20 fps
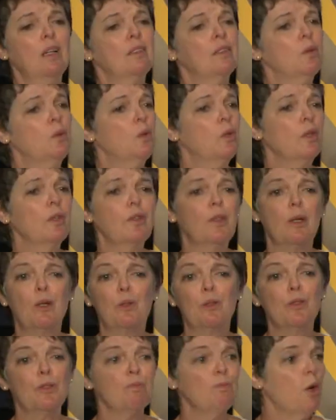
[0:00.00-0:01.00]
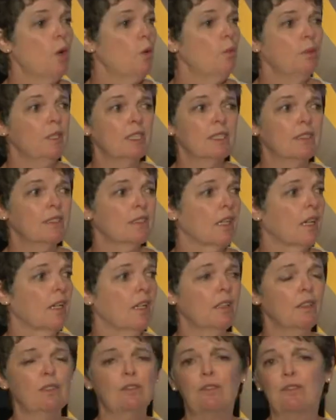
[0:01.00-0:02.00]
or those moments
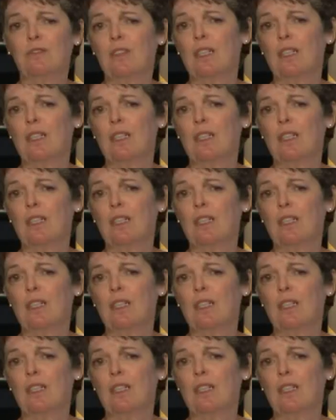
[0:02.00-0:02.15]
of,